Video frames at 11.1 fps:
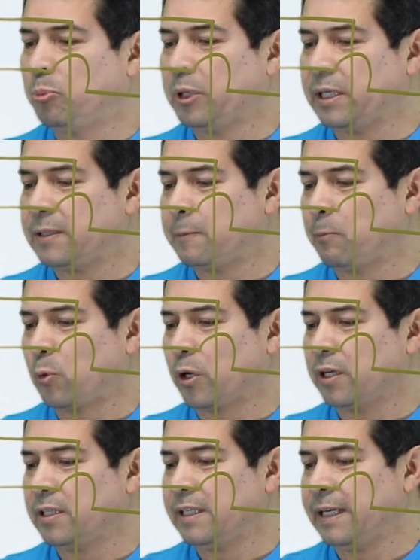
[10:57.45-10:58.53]
but we're
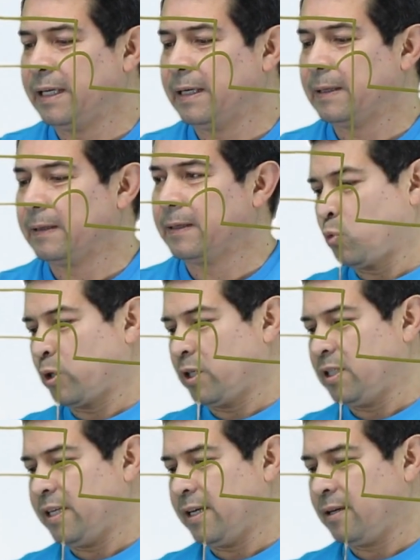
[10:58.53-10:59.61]
going to take
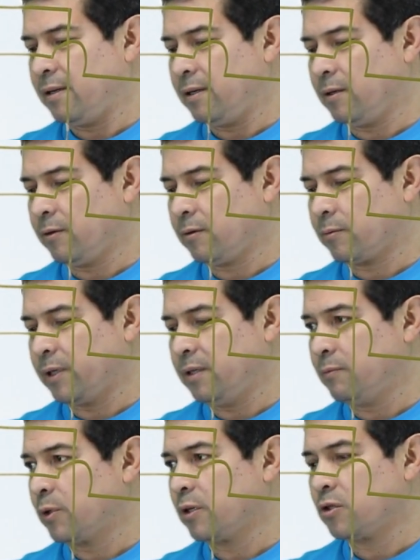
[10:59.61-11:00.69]

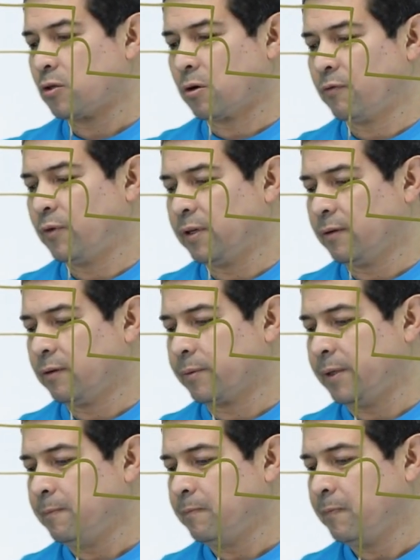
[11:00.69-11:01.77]
L3. We're going to start off with
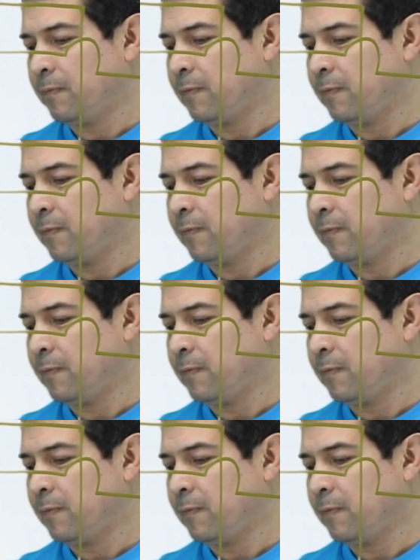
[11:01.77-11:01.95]
L3,